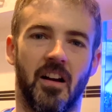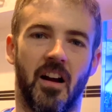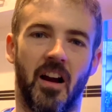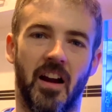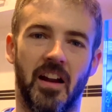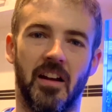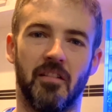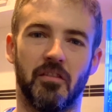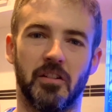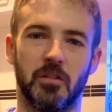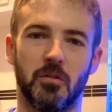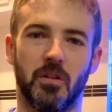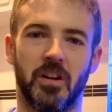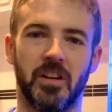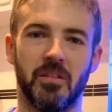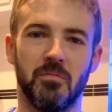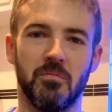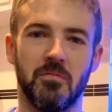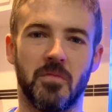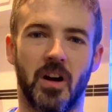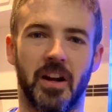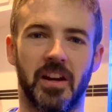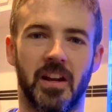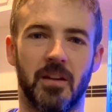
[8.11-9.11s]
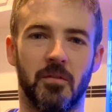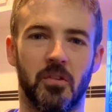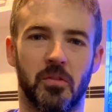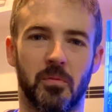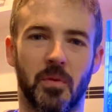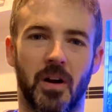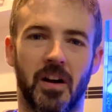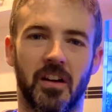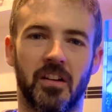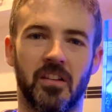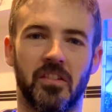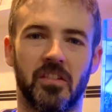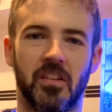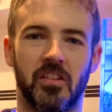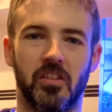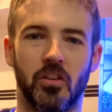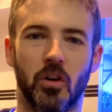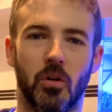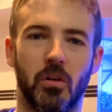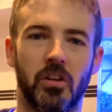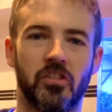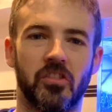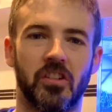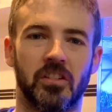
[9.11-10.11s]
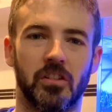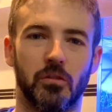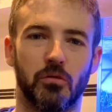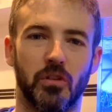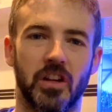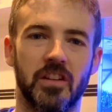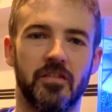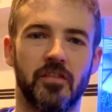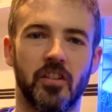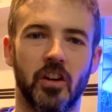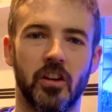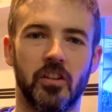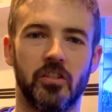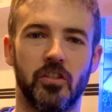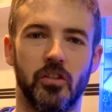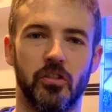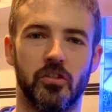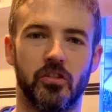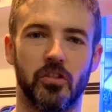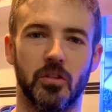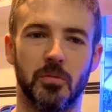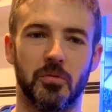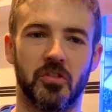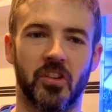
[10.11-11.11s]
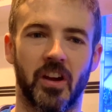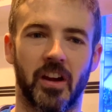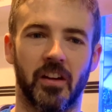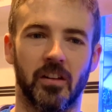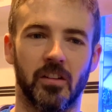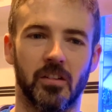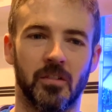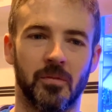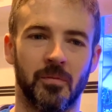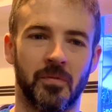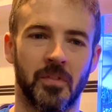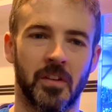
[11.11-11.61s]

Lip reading: Hi everyone, my name is Marcus and you're watching the Reef Nerd YouTube channel.